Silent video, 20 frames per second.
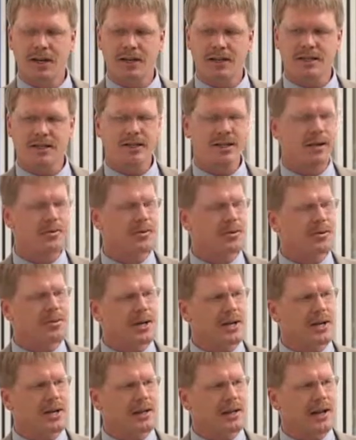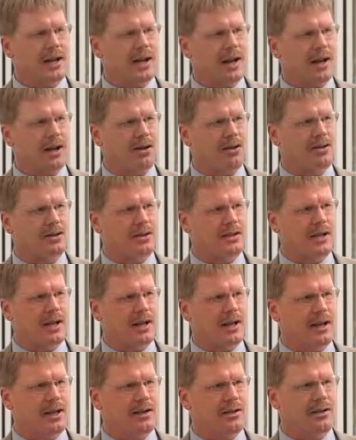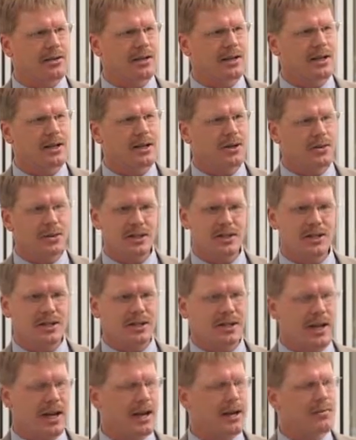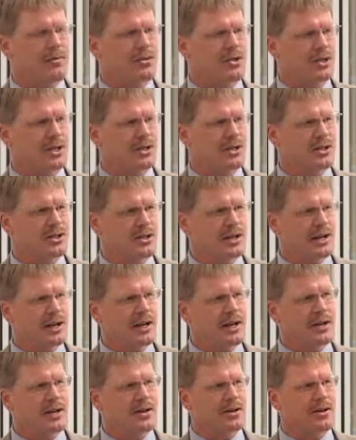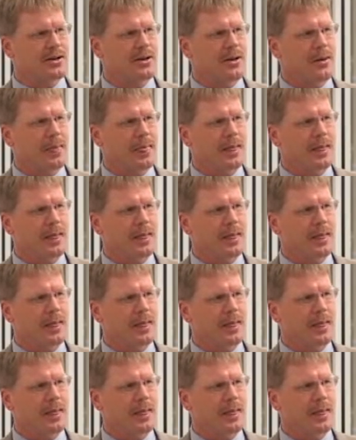a December meeting that Allison held. We just came just to hear.